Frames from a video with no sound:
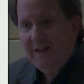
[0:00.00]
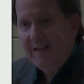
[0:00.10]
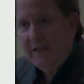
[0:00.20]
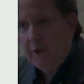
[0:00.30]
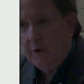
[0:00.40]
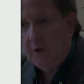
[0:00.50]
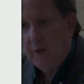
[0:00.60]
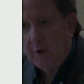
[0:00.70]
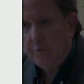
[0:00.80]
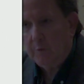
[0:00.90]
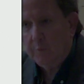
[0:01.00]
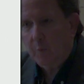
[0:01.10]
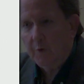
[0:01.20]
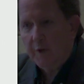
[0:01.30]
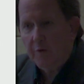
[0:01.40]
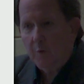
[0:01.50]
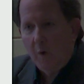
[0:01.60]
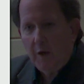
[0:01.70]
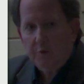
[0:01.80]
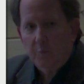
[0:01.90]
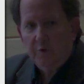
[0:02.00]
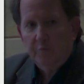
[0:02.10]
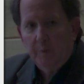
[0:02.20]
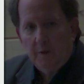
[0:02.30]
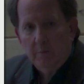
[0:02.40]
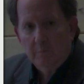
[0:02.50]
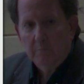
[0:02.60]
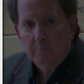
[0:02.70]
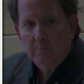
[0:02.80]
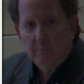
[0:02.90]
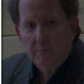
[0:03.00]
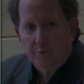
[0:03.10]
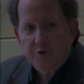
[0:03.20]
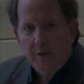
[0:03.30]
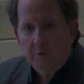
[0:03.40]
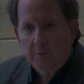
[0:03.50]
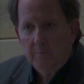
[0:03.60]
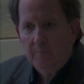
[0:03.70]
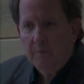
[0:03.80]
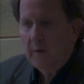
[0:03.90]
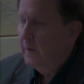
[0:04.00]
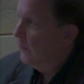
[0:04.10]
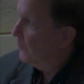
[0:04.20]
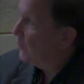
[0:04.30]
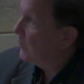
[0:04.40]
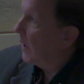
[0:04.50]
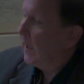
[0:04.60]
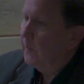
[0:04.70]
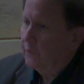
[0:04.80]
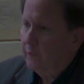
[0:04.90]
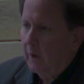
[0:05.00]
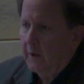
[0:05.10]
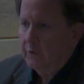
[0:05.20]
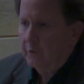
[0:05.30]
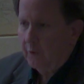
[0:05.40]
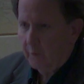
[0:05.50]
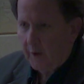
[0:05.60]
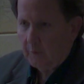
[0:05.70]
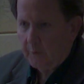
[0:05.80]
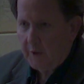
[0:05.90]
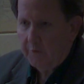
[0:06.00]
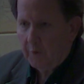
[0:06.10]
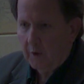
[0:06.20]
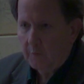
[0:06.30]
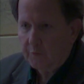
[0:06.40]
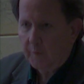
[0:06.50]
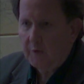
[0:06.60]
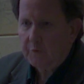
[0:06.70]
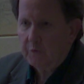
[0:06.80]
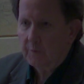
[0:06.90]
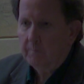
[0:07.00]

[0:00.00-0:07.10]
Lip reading: it into classrooms where it otherwise would have been rejected. This guy was trying to correct what he thought was racism.